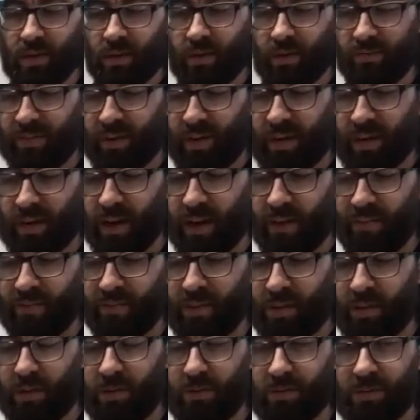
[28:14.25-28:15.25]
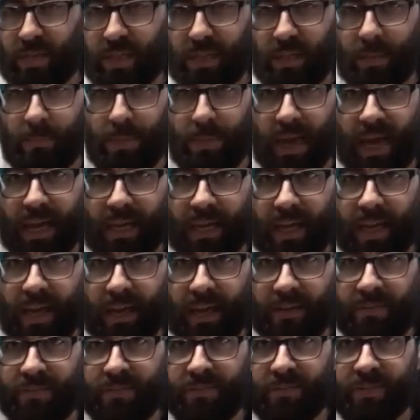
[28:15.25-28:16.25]
you're very often using the back
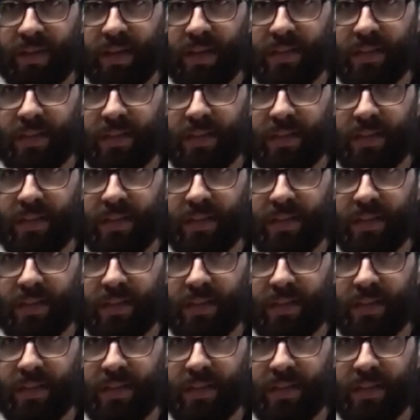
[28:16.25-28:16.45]
half